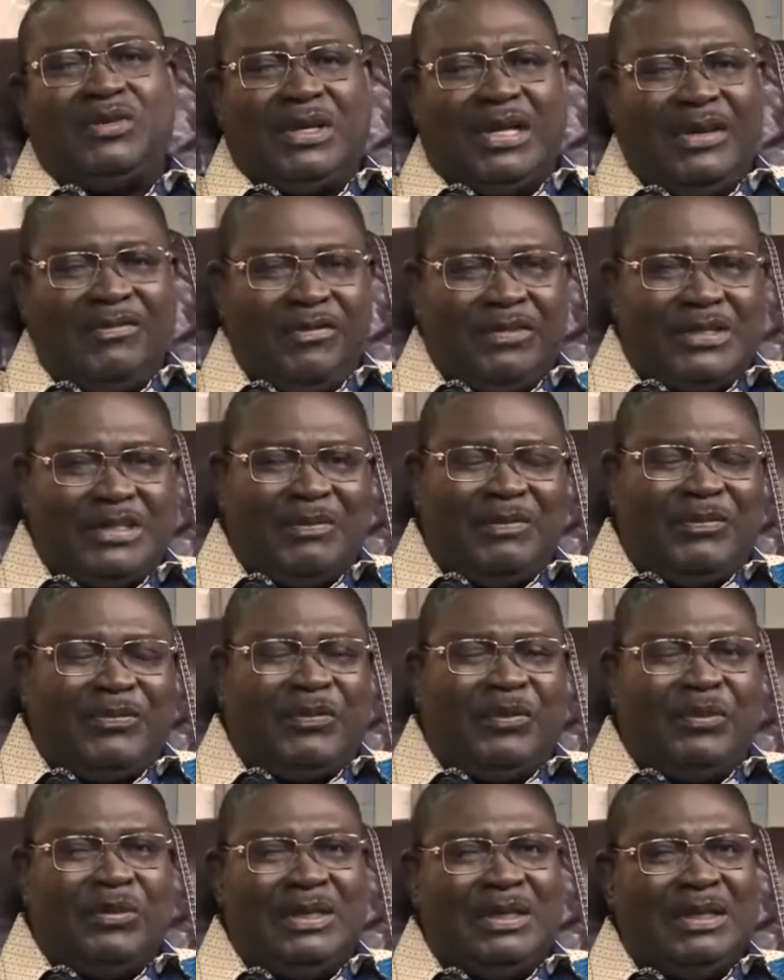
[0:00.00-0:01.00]
to give you some
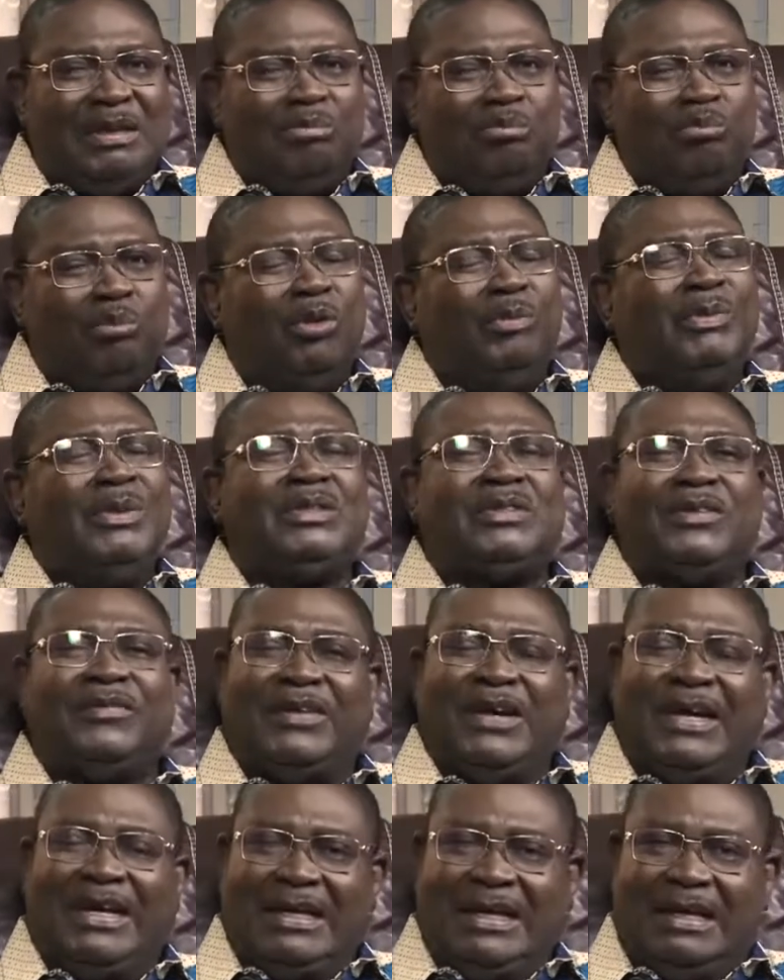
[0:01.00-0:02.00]
food in a moment of
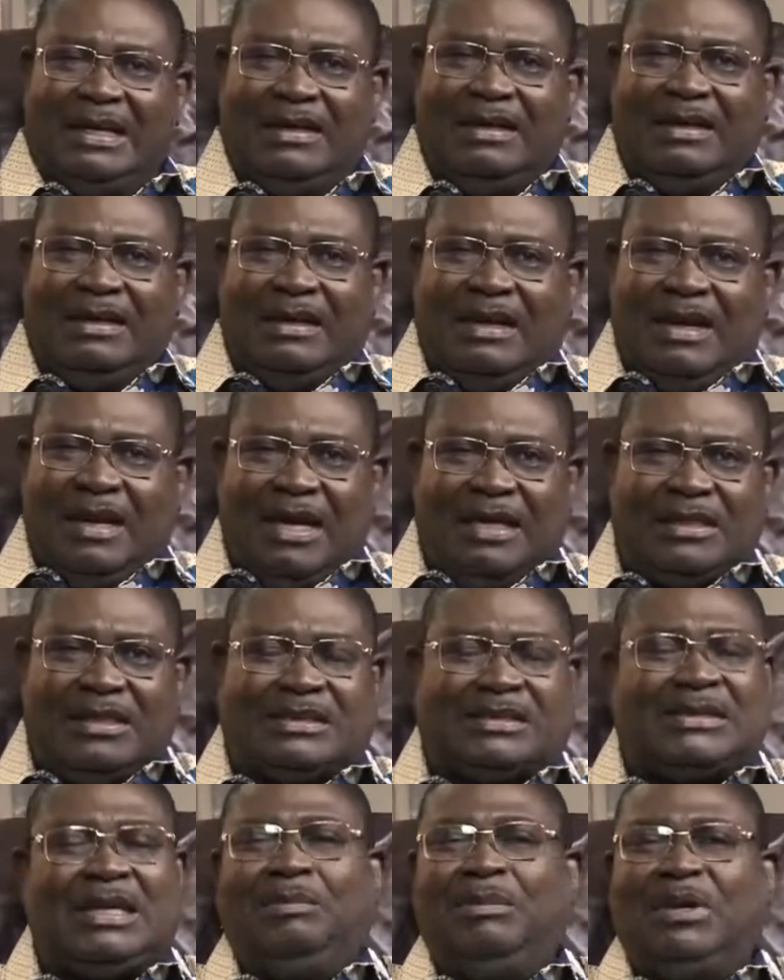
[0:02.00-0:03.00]
hunger, and
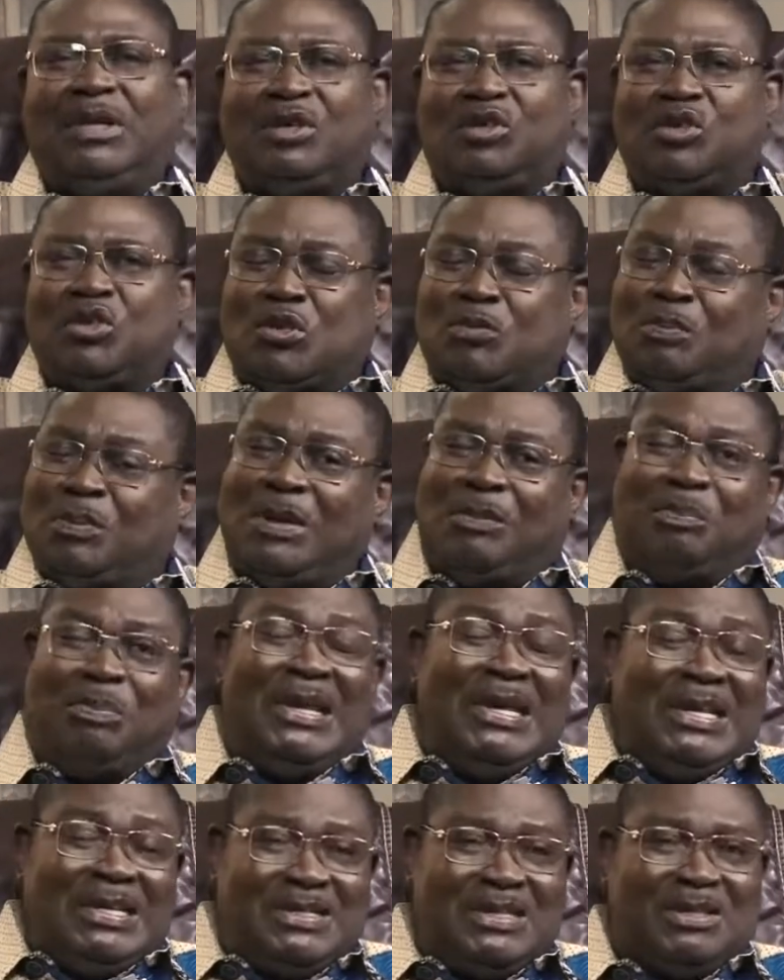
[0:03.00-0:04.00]
somebody to speak
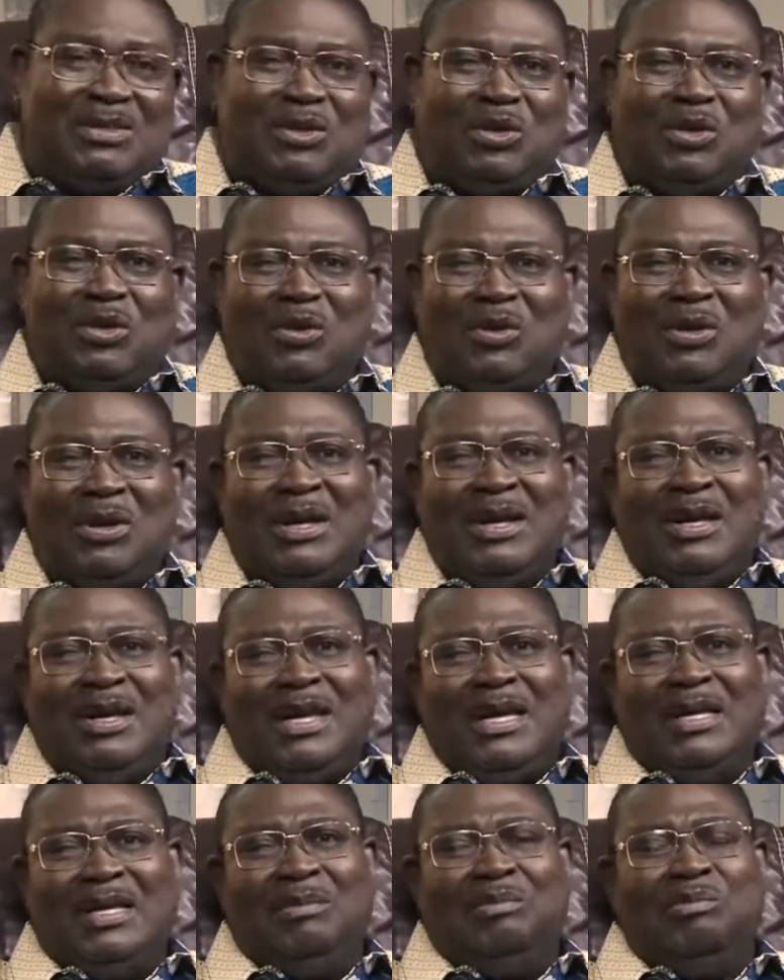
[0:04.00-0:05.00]
peace to you
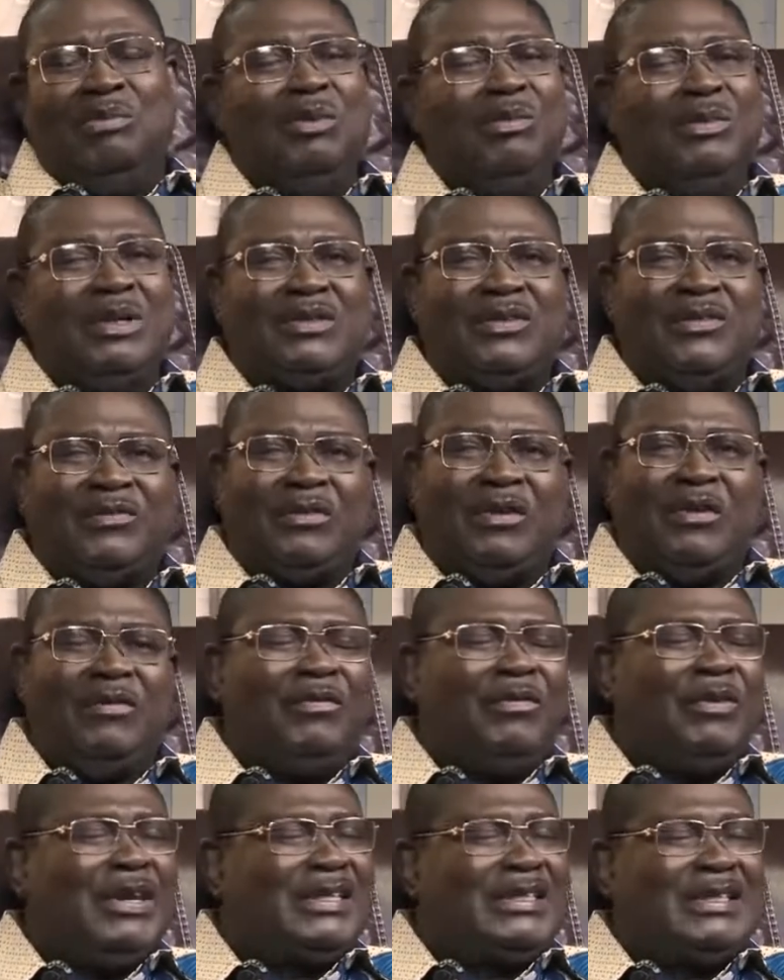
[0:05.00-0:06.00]
in a moment of
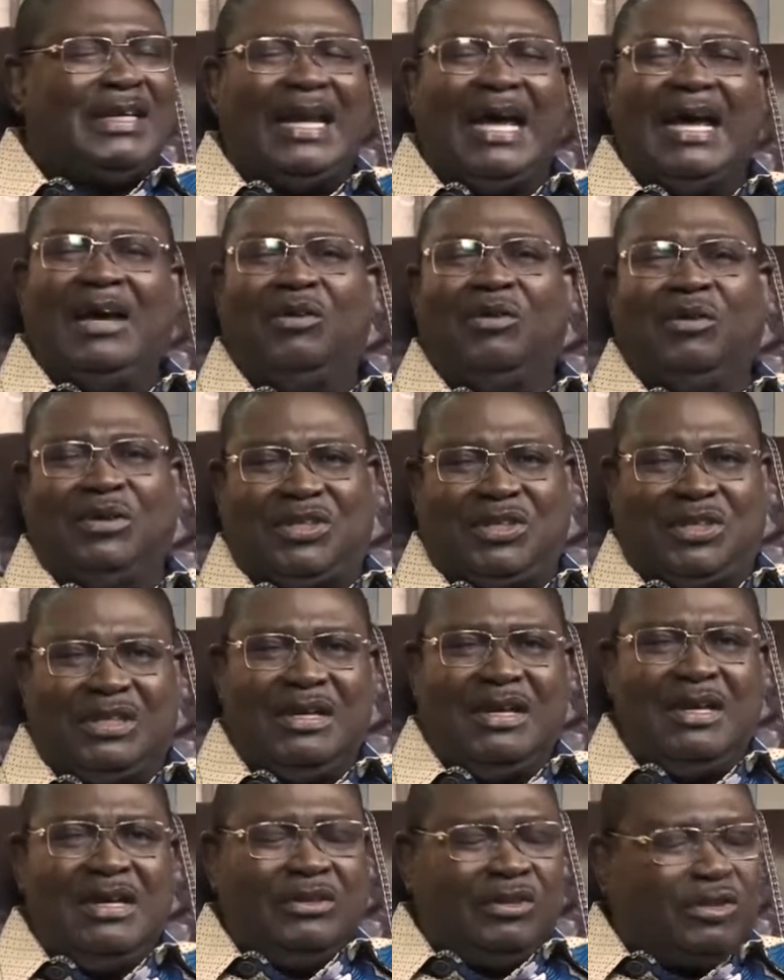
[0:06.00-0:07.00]
conflict and anguish.
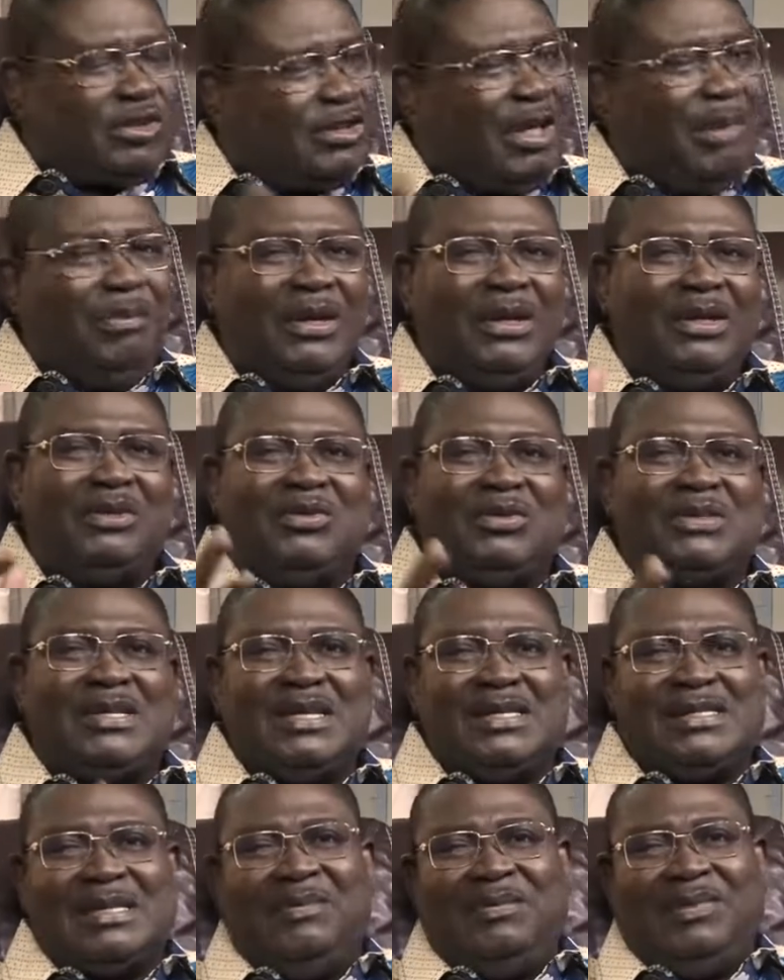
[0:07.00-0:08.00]
Somebody to
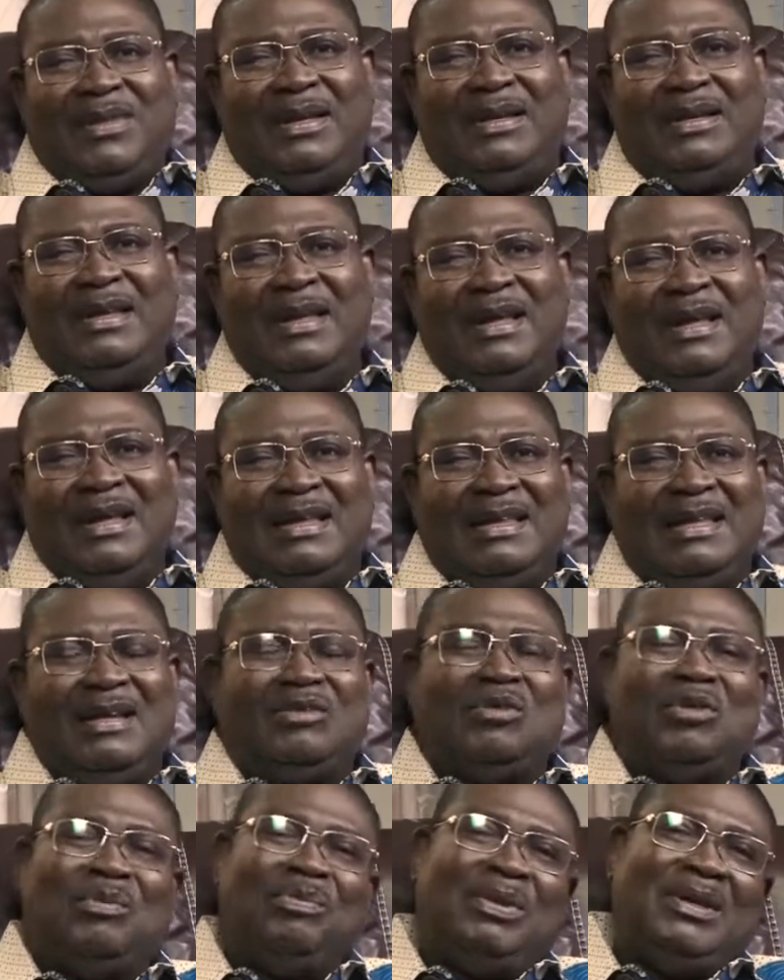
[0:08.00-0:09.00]
say something
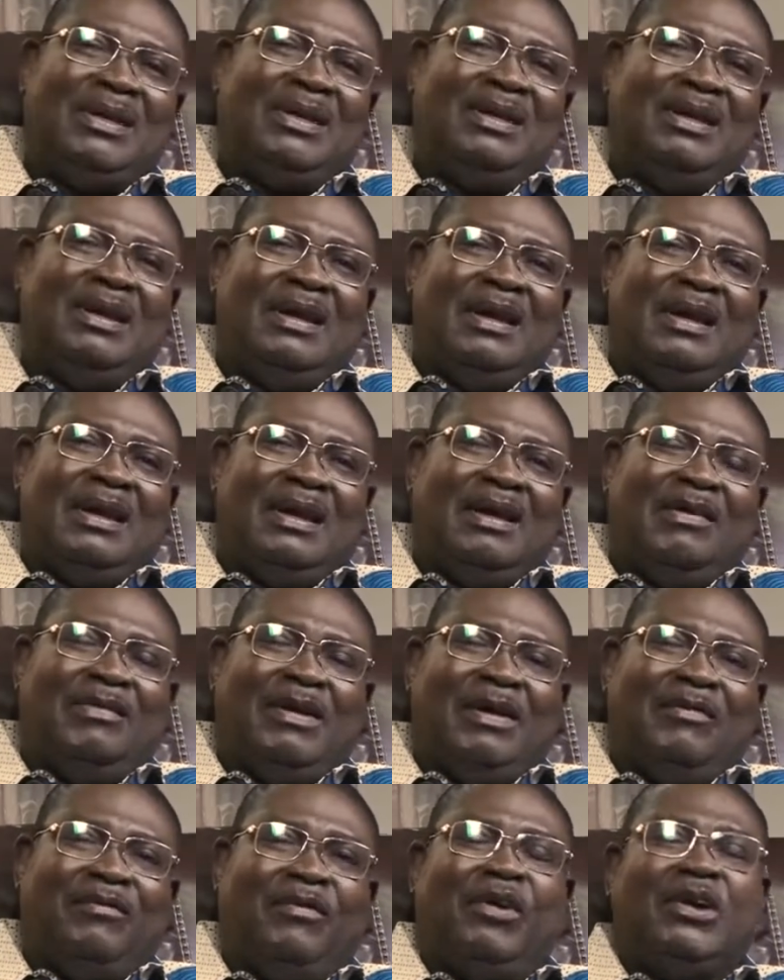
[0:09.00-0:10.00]
that would be
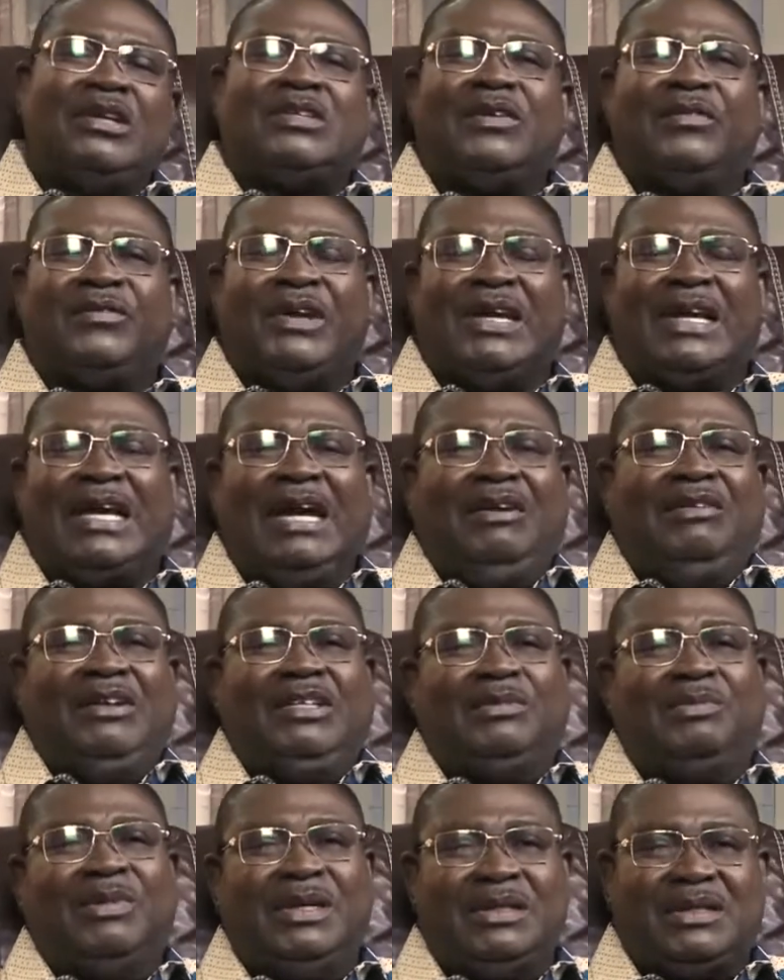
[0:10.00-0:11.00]
a voice of
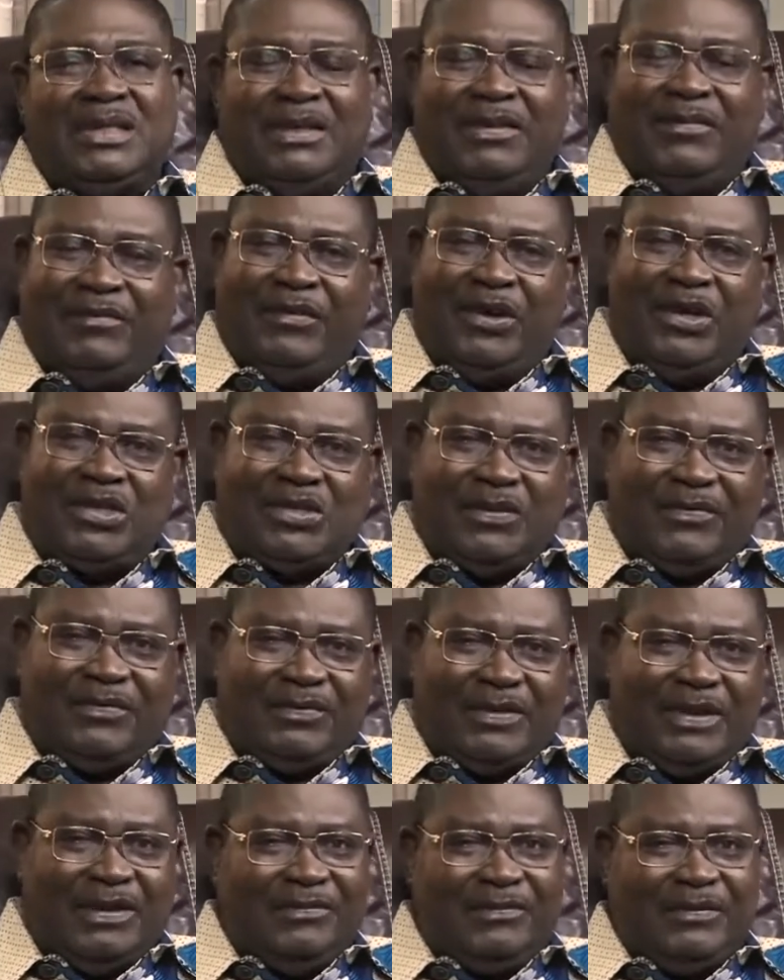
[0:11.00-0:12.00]
encouragement and a voice
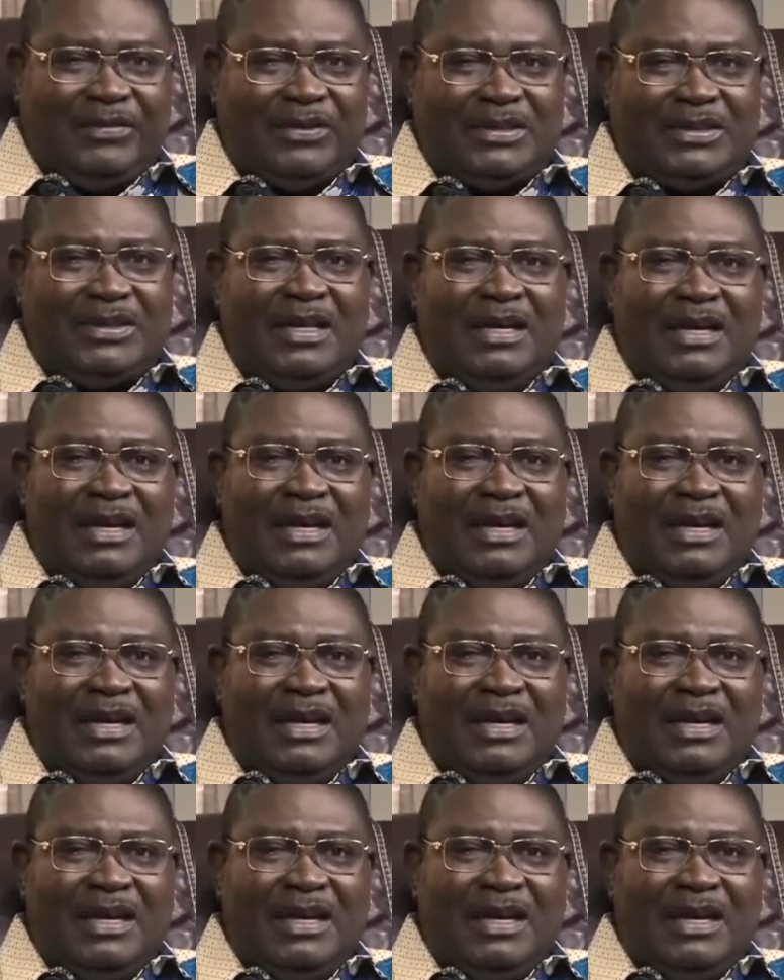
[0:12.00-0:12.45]
of comfort